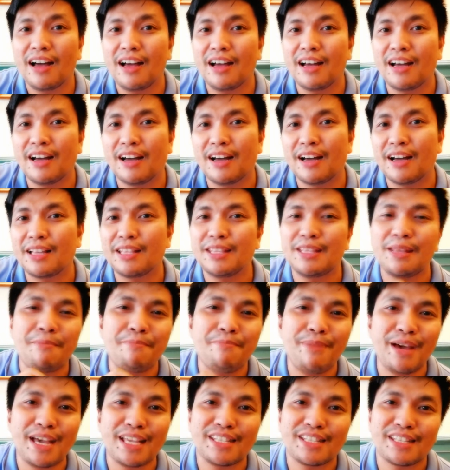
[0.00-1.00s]
the
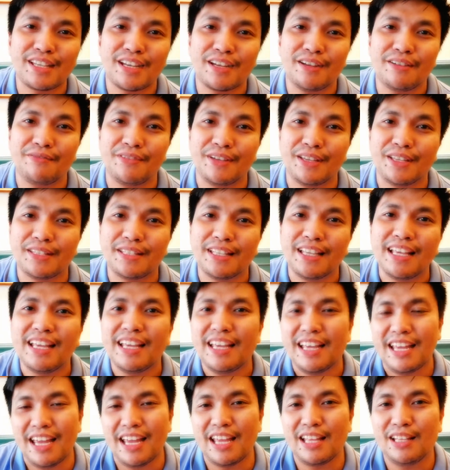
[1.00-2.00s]
best service
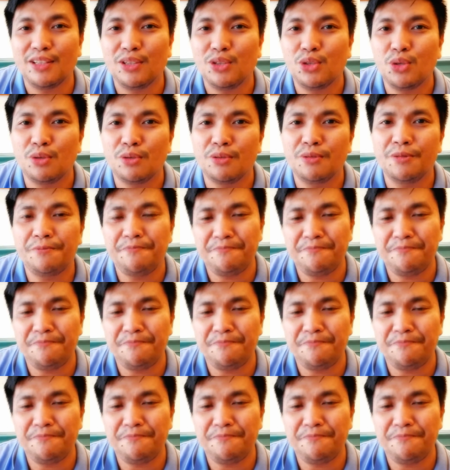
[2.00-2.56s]
and to